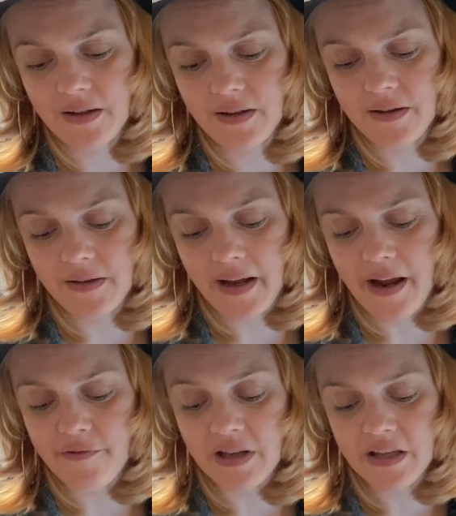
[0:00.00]
that they
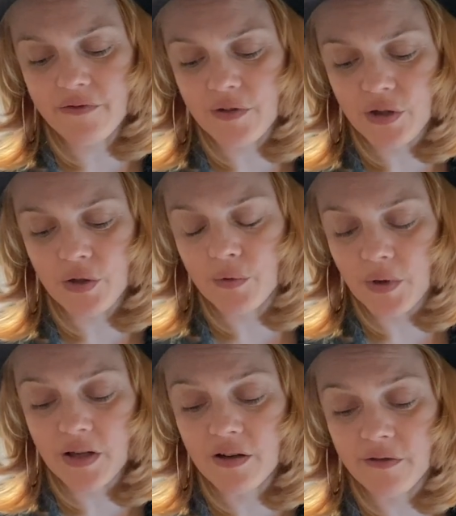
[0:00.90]
haven't given you
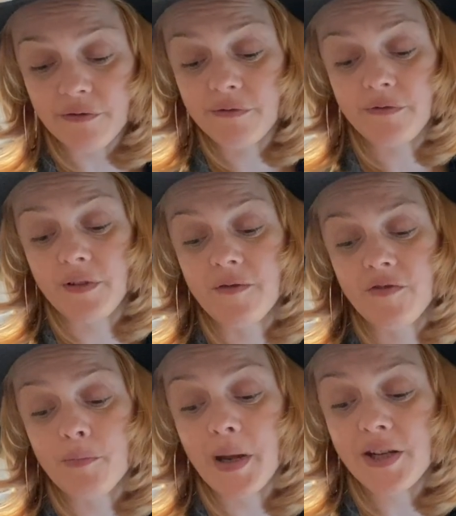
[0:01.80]
enough
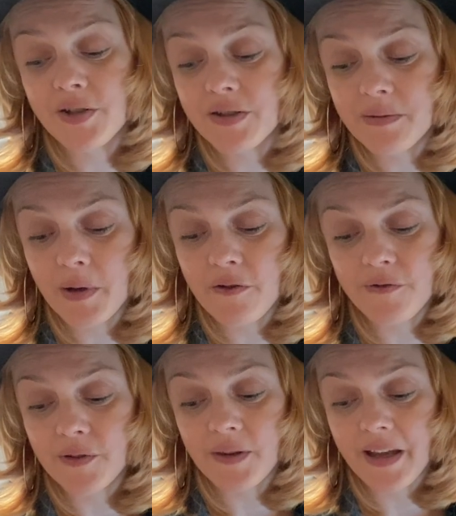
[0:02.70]
information to make you
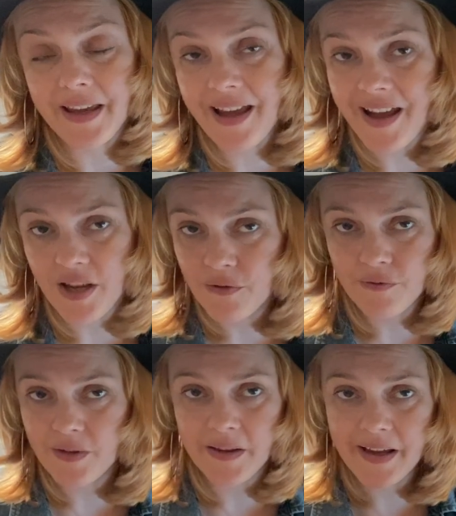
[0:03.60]
feel that they care. You
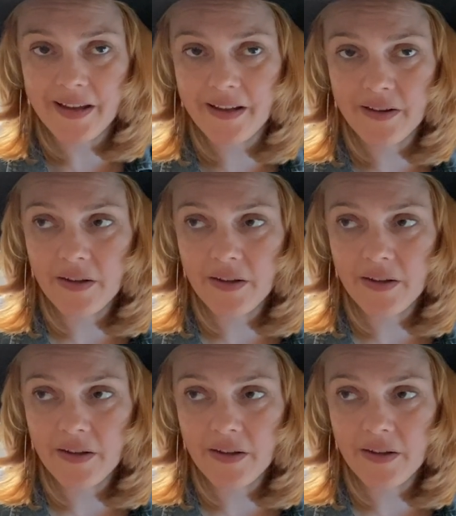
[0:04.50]
feel like